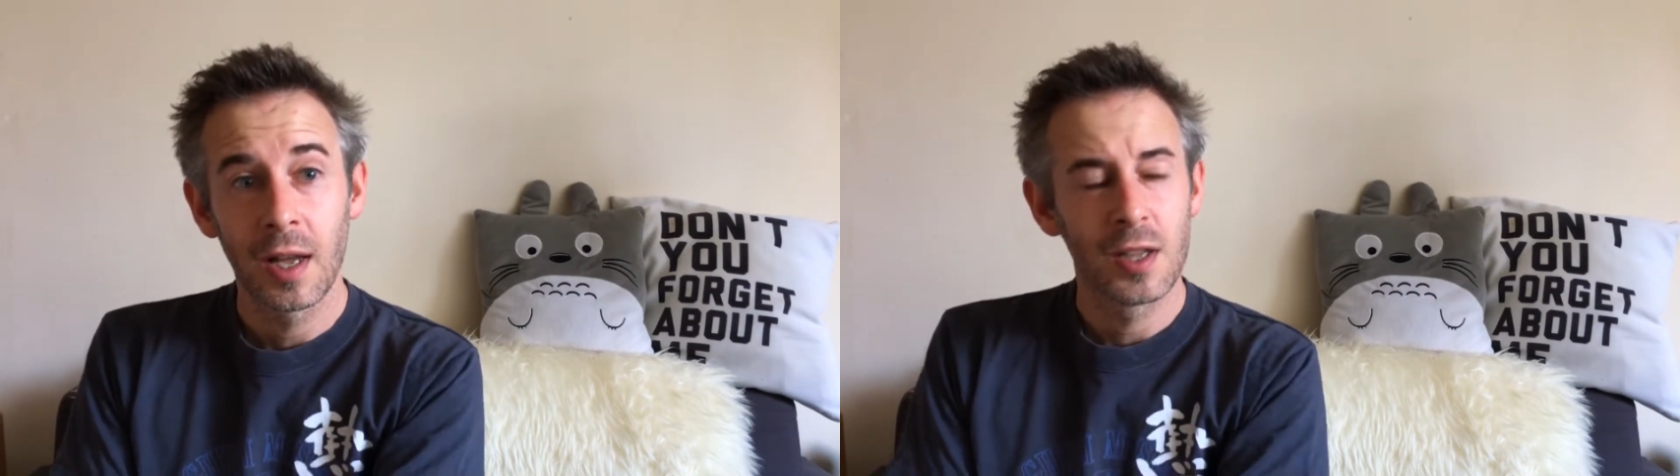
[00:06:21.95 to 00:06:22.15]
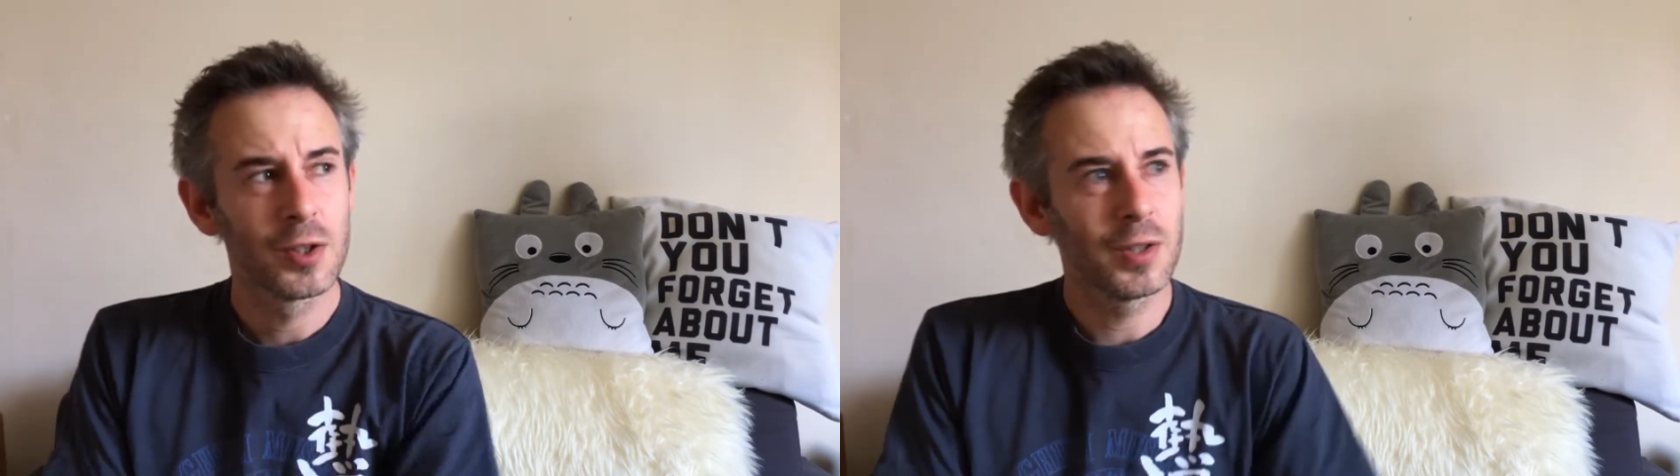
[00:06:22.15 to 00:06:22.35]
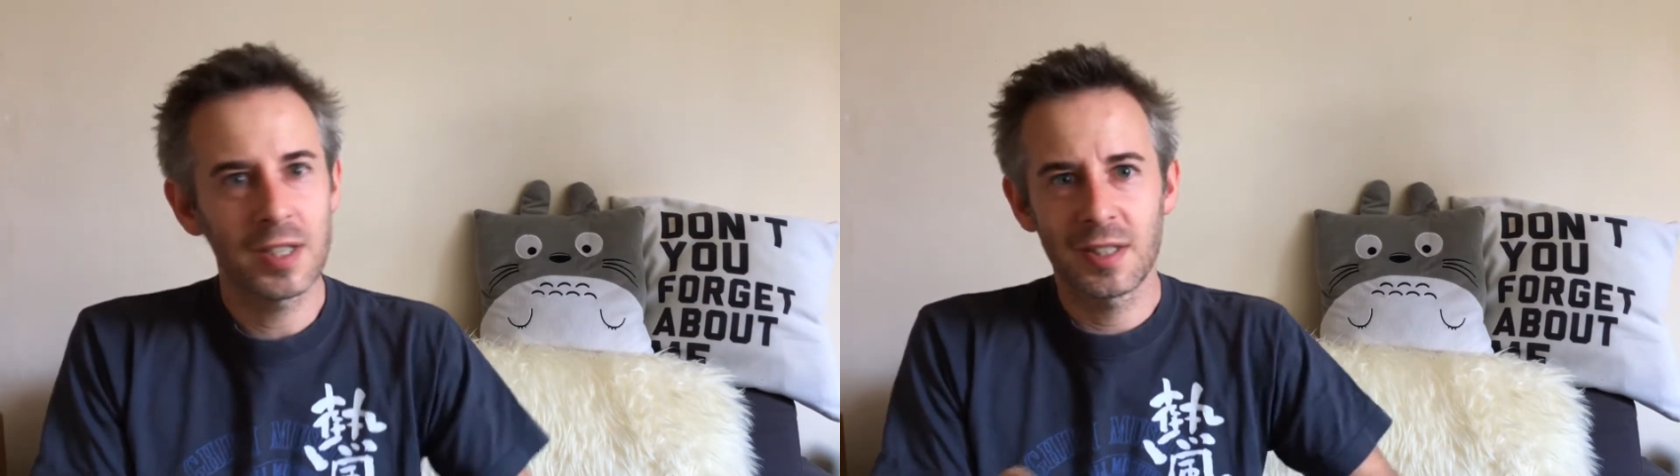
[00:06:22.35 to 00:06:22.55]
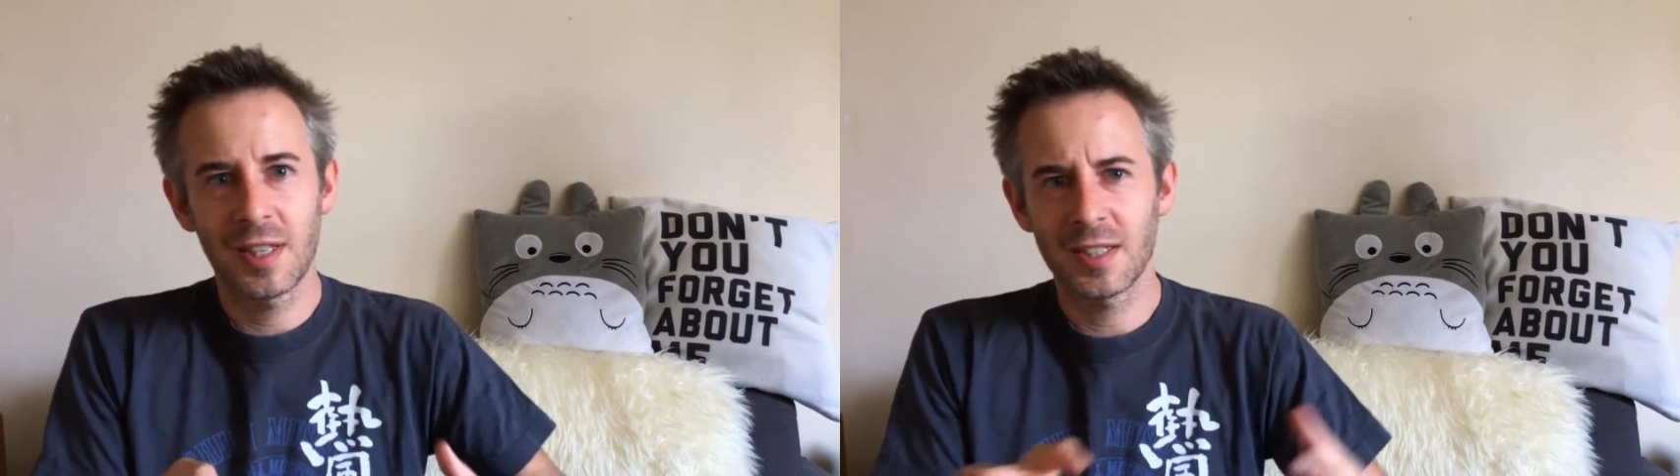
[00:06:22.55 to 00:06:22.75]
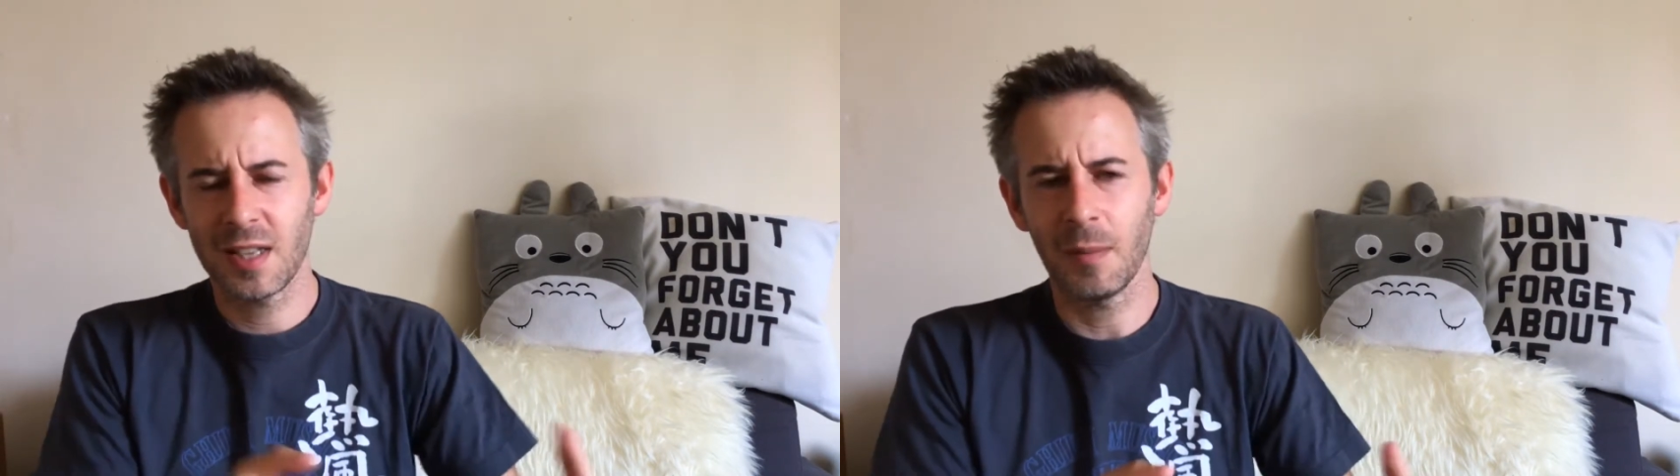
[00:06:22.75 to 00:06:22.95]
So this
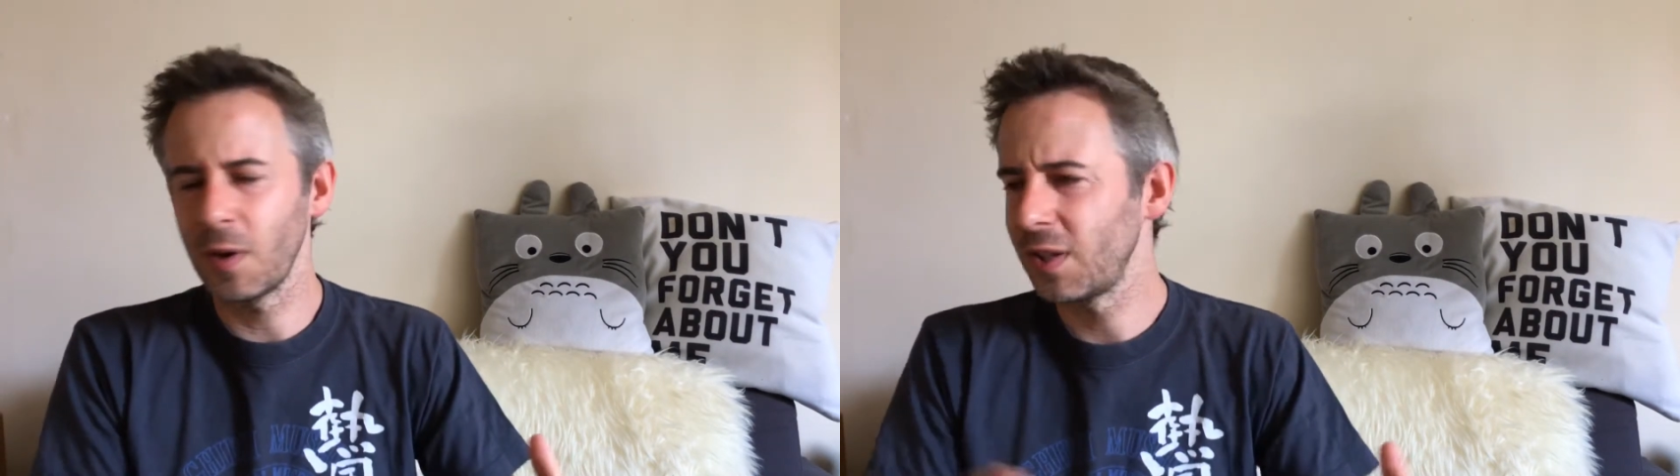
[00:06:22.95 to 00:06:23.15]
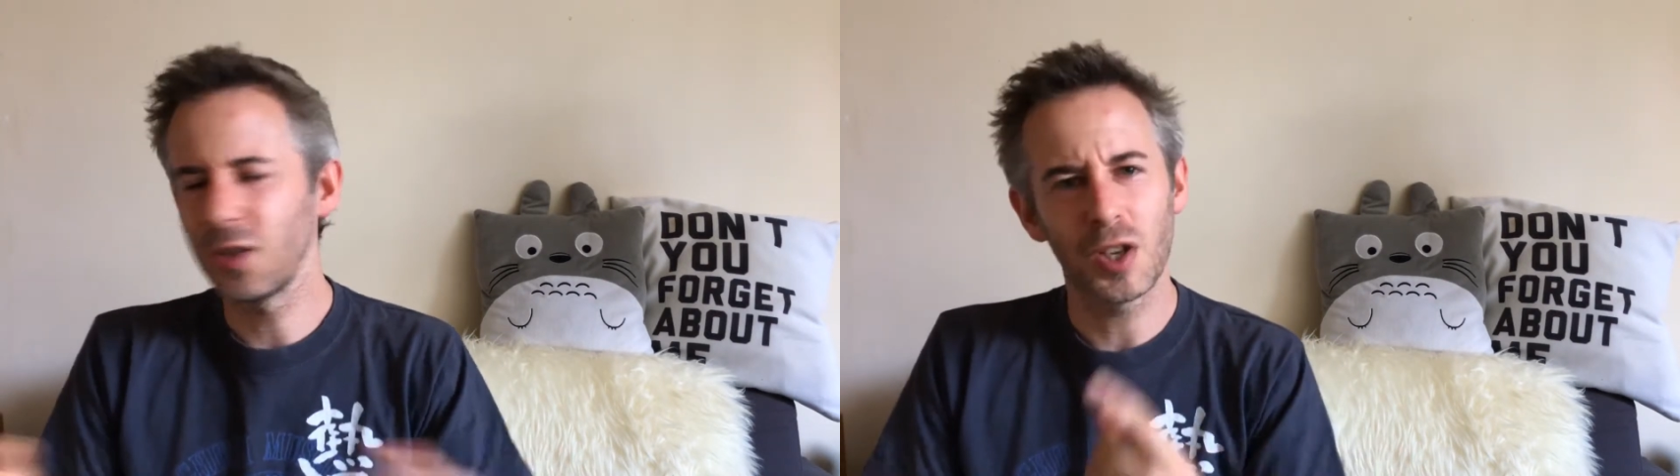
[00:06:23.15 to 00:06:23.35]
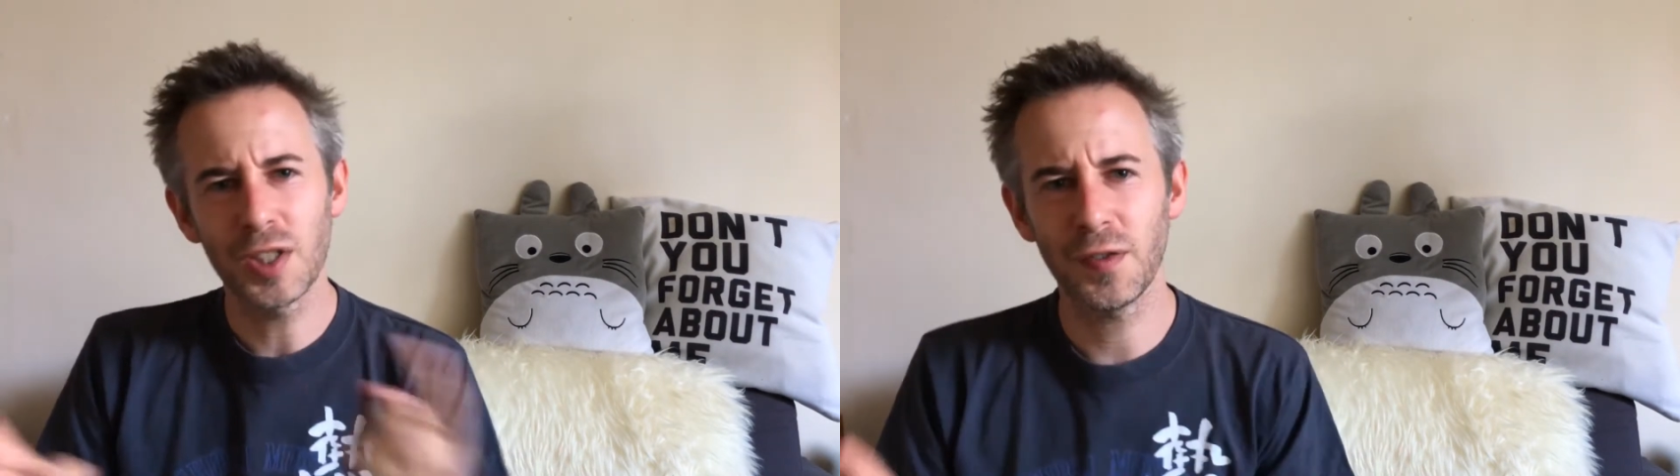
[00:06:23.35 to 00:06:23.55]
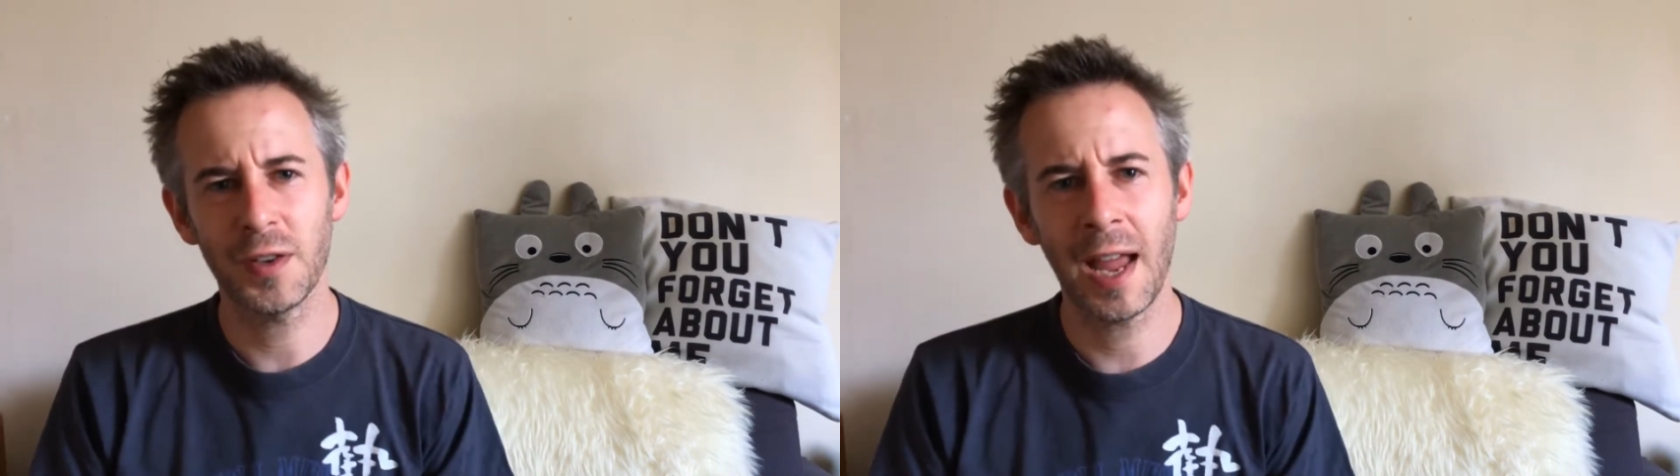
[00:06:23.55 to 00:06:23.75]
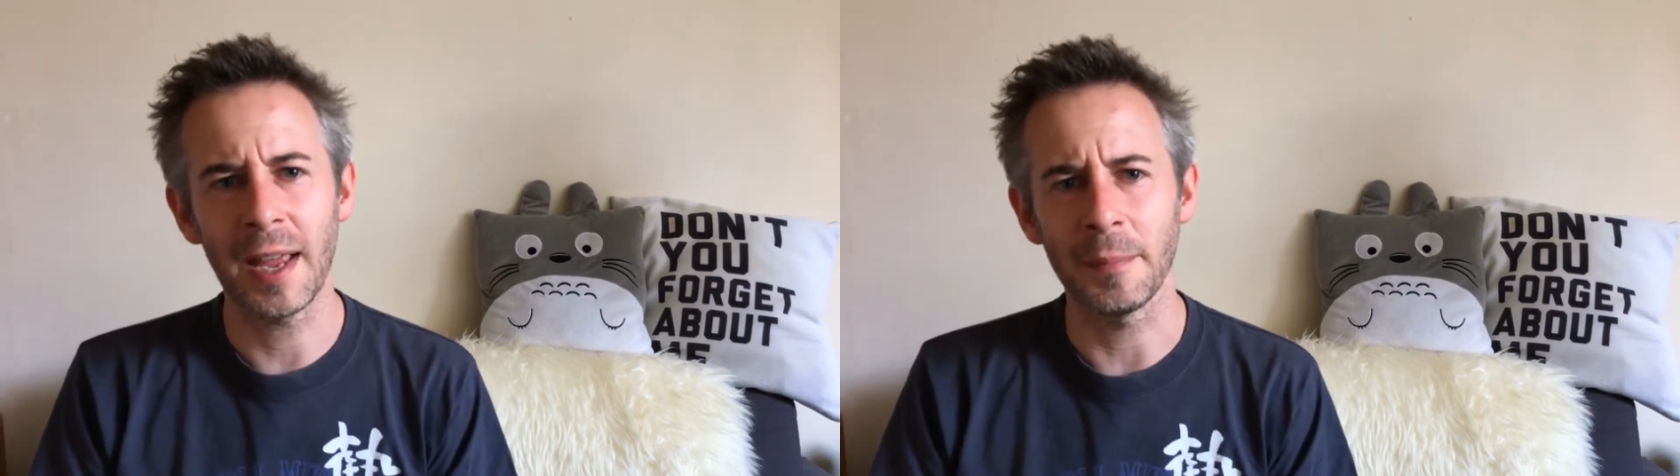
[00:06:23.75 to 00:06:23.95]
son, because he's got a
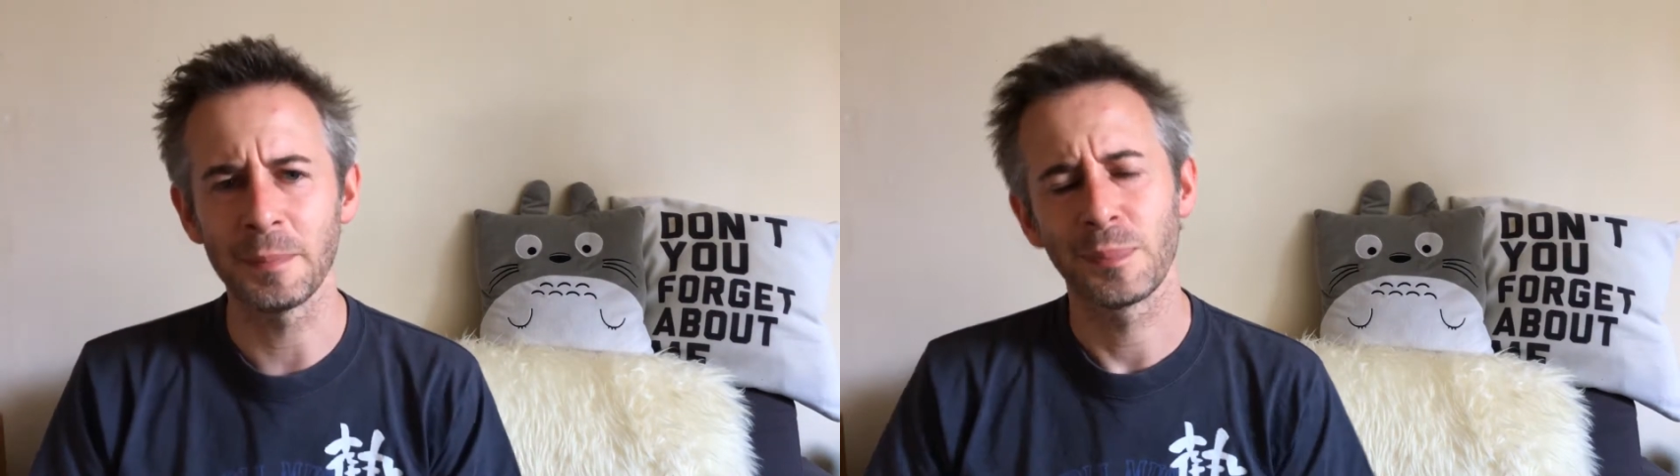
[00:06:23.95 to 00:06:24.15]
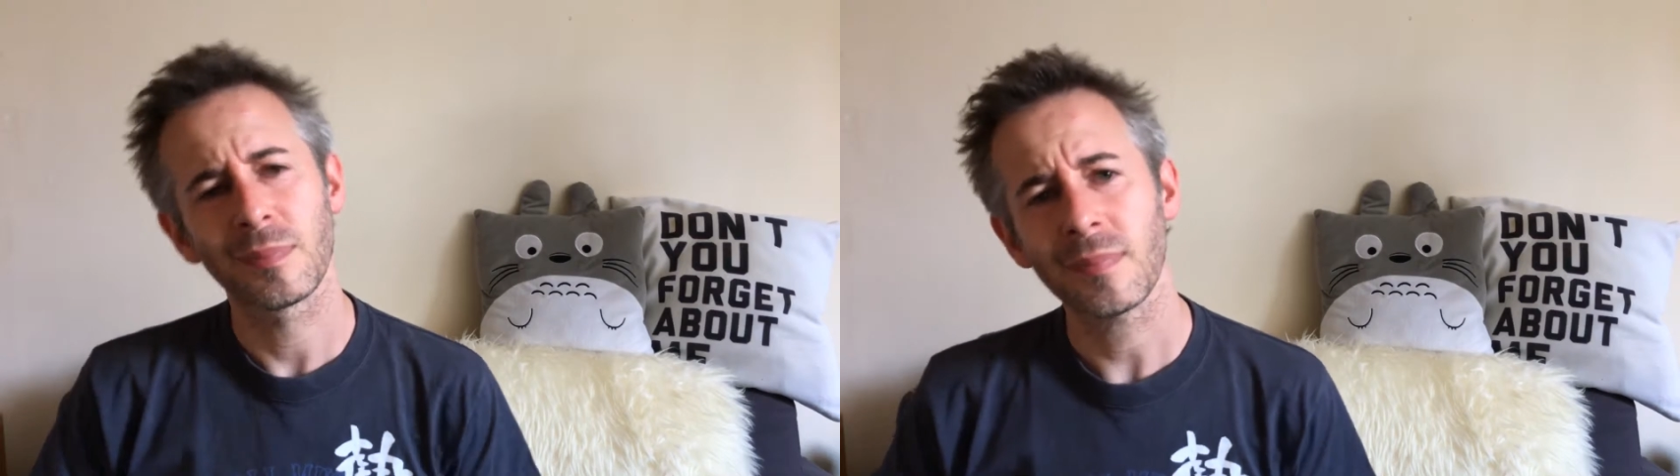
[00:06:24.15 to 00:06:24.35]
different name.